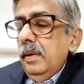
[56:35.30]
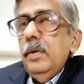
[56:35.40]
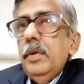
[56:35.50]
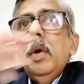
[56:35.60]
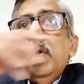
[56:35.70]

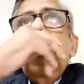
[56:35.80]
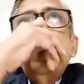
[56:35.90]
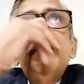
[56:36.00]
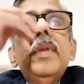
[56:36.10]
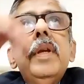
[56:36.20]
So
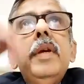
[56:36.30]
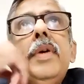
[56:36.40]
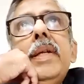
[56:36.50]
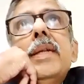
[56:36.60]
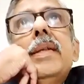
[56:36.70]
if it
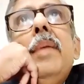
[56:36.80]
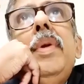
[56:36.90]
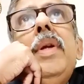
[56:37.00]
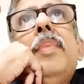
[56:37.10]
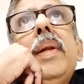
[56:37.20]
is
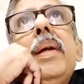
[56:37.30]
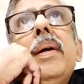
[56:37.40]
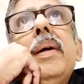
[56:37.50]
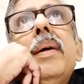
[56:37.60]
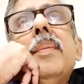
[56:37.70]
established by
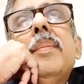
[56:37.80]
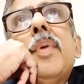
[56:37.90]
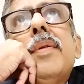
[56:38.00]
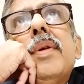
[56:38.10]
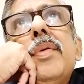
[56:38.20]
the
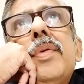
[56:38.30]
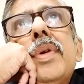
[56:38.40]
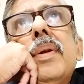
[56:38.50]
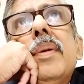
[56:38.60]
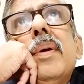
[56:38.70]

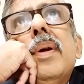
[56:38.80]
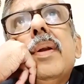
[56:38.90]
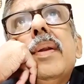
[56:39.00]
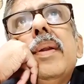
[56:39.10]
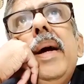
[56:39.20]
prosecution
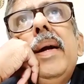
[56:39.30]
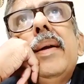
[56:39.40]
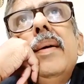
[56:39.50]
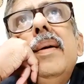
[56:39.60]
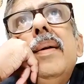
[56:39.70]
that
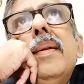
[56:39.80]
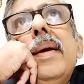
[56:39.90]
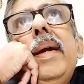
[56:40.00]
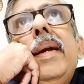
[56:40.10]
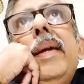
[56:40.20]
the
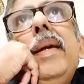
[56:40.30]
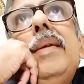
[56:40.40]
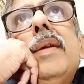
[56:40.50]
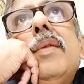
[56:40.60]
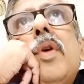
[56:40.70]

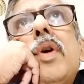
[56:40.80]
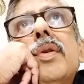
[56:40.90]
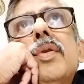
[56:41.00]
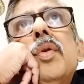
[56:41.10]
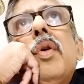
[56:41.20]
intention
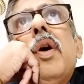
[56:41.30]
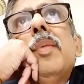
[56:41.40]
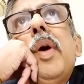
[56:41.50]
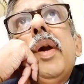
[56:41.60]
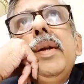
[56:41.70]
was to cause
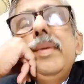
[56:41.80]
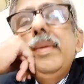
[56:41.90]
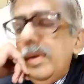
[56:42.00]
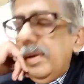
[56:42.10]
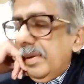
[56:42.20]
bodily injury,